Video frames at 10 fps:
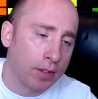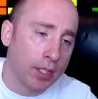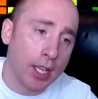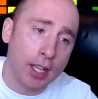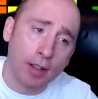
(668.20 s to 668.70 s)

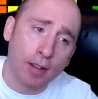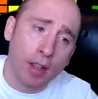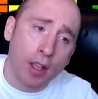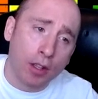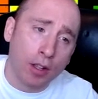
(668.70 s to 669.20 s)
D.
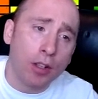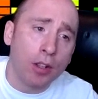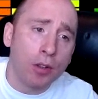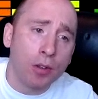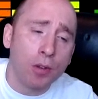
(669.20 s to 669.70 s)
The
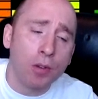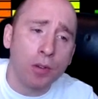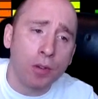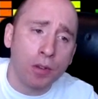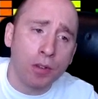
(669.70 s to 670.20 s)

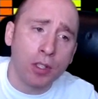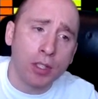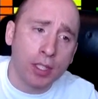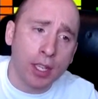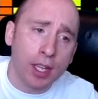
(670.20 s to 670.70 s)

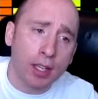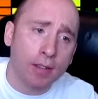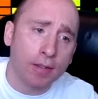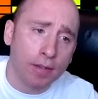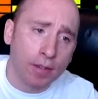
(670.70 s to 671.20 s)
lunatic
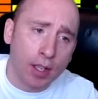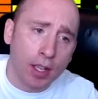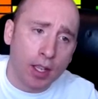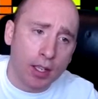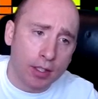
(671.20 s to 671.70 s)

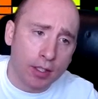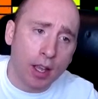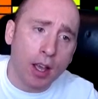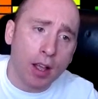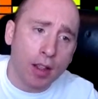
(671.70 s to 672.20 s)
is
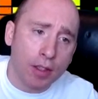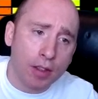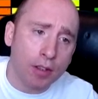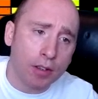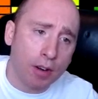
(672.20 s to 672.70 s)
on
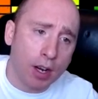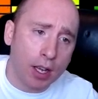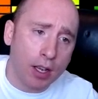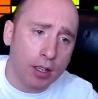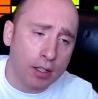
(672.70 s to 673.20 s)
the
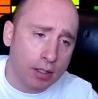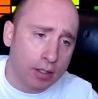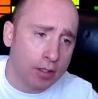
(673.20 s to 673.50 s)
grass.